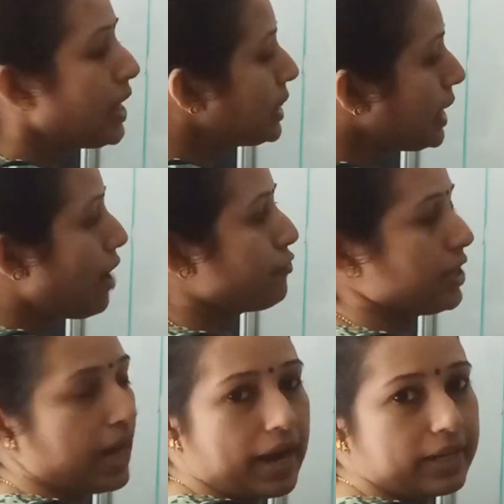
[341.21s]
Then
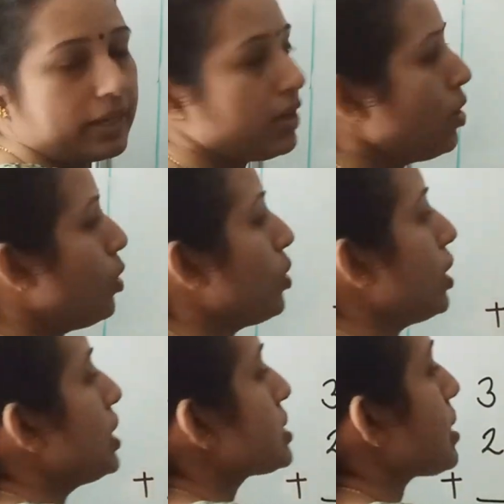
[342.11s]
after adding,
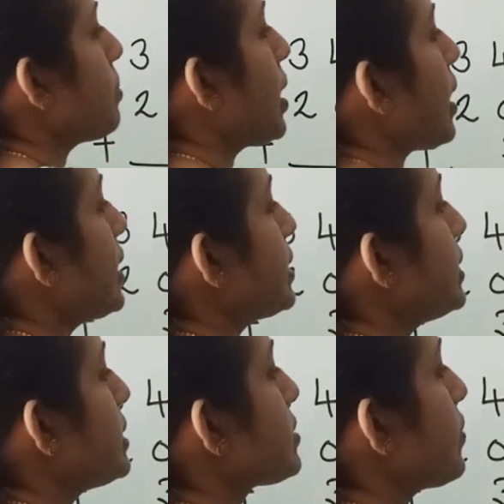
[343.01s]
or some are
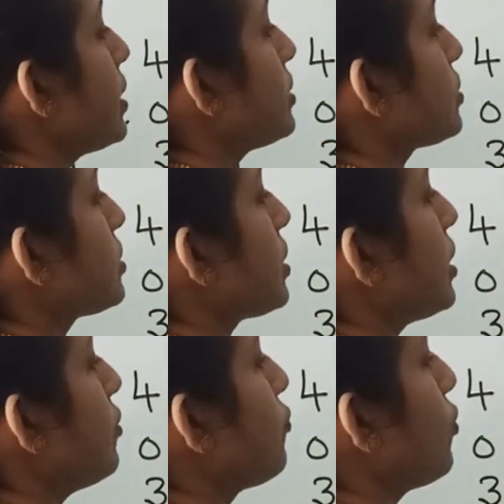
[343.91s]
writing this way.
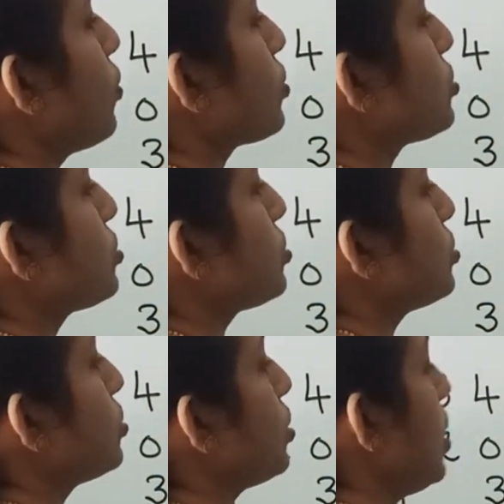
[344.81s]
3, 4,
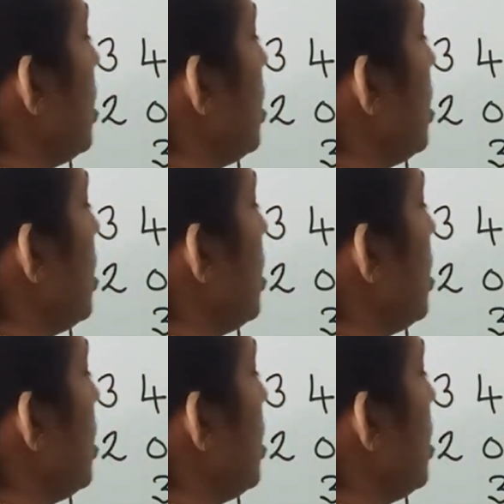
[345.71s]
2